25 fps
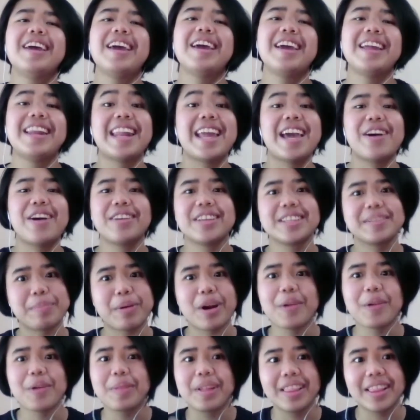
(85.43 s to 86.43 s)
and now it's
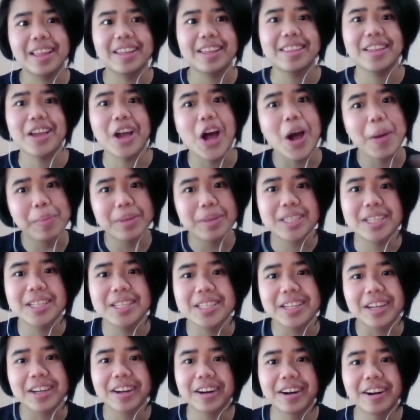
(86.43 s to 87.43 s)
probably like the opposite
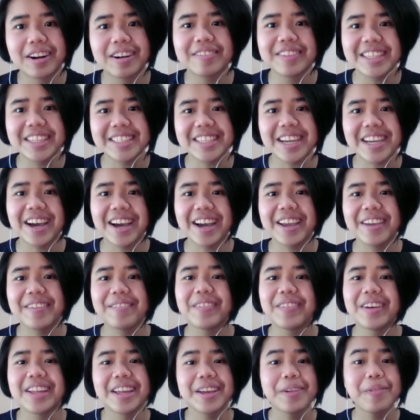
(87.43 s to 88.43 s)
it's a curvy type
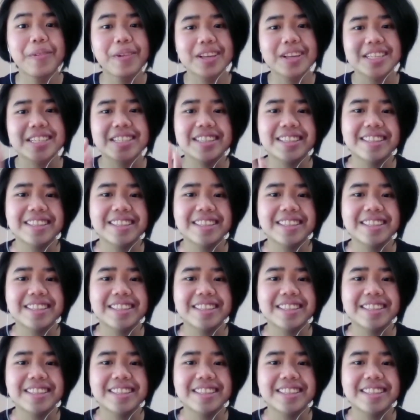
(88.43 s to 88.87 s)
but it was